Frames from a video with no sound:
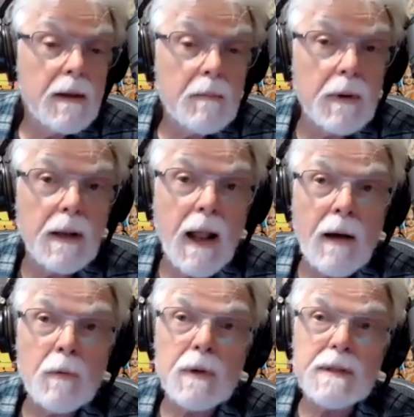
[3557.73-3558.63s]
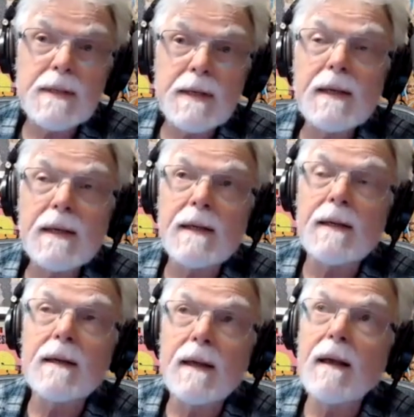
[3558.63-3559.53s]
But I was
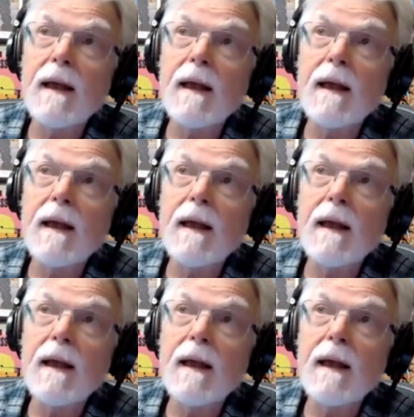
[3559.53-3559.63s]
thinking